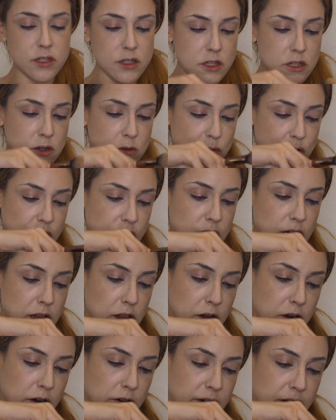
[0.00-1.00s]
a little more
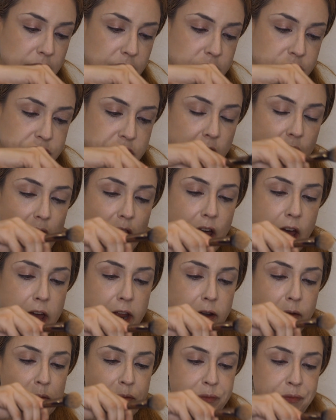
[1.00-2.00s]
color around the
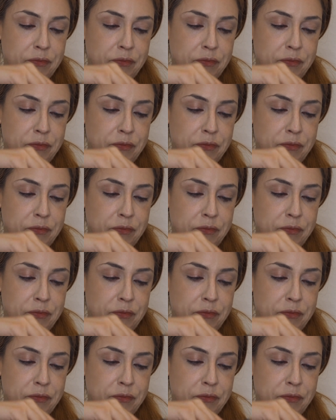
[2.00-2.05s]
jawline.